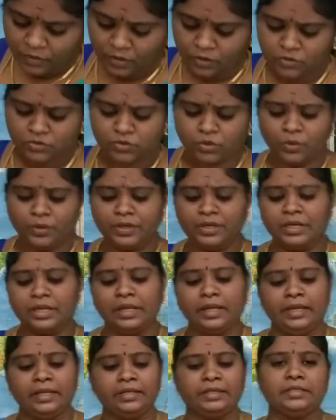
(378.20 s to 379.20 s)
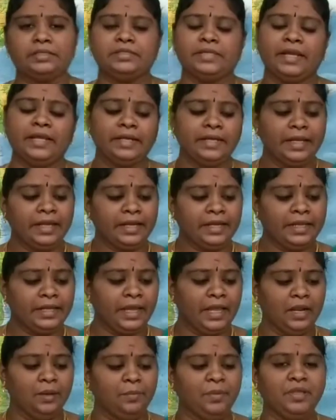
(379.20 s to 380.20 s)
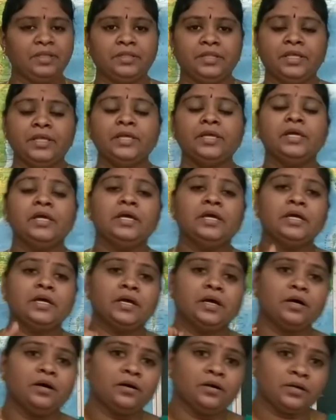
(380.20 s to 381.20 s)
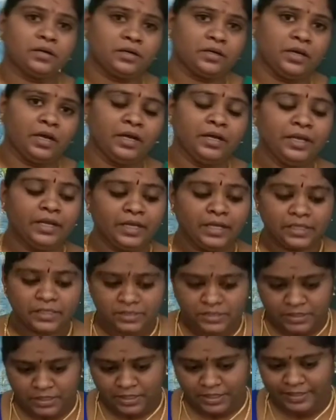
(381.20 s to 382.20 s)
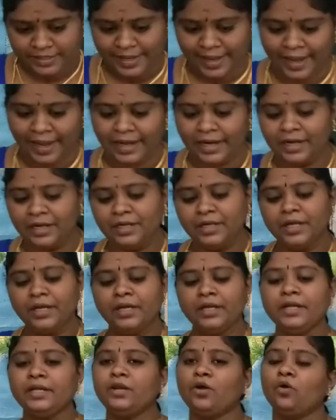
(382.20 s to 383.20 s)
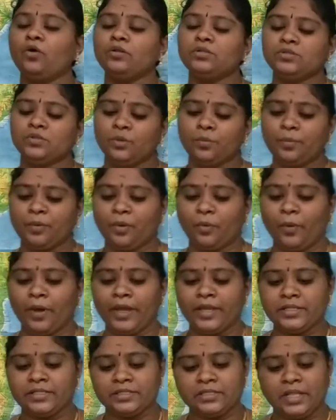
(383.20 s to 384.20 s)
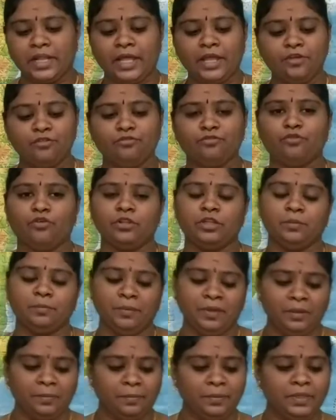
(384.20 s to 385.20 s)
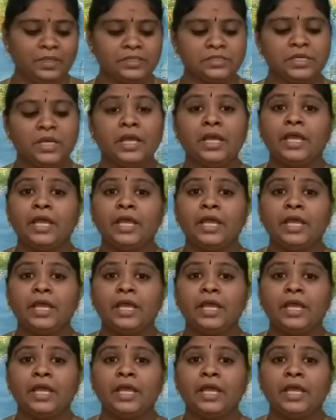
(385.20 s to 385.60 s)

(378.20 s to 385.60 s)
So it is entirely helping the agricultural calendar. It also provides life for the peoples.